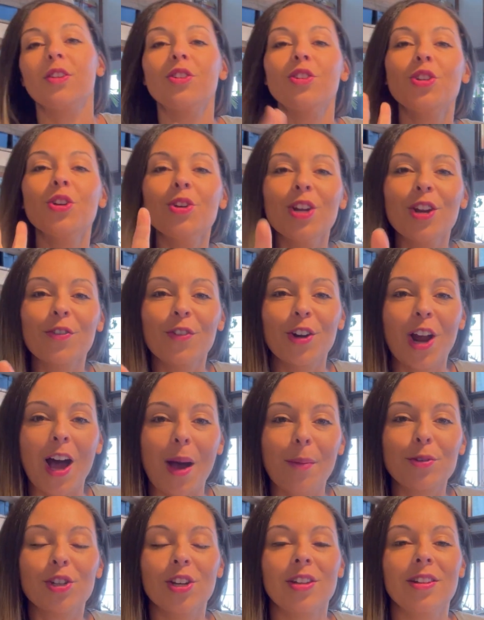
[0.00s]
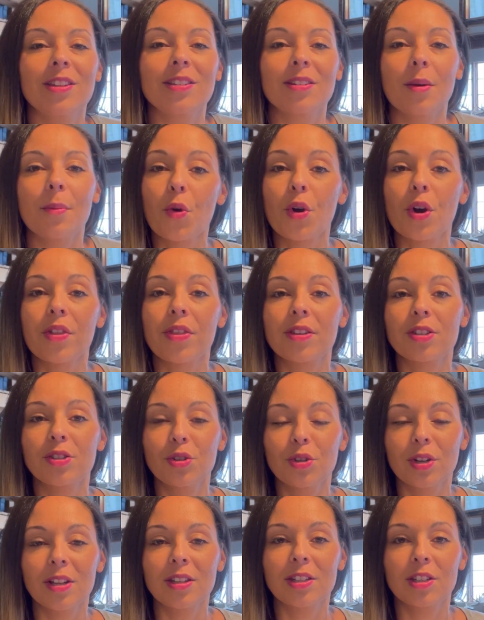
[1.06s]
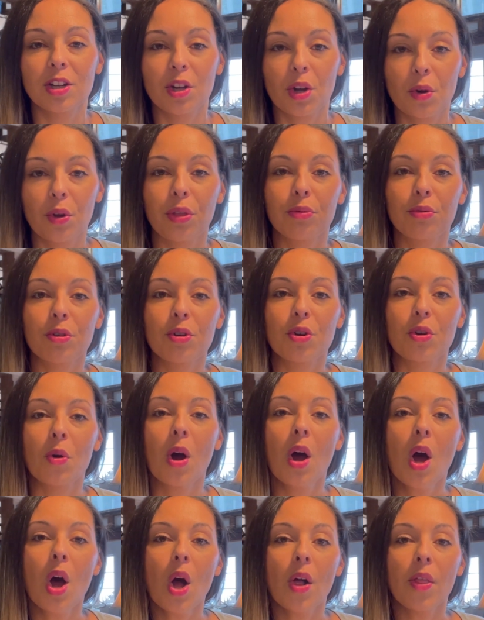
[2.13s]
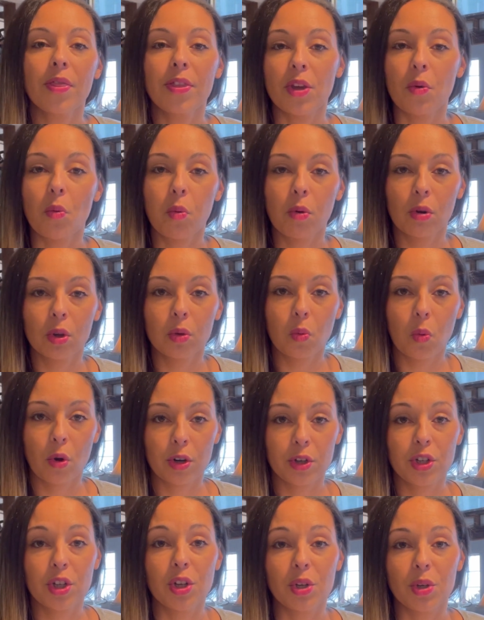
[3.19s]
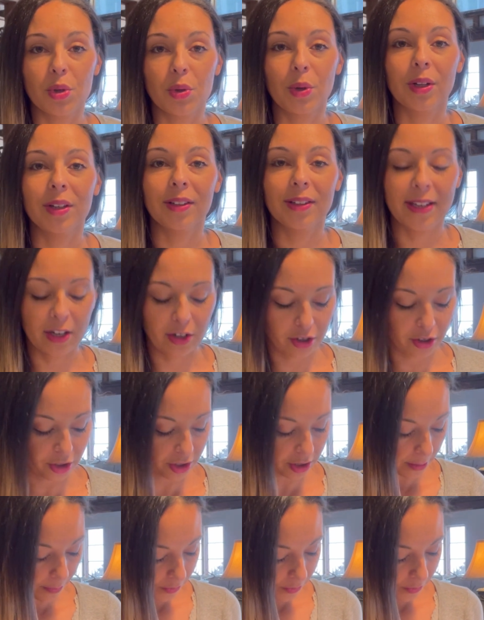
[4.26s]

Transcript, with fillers: Two different options for the students to go through the World War II leaders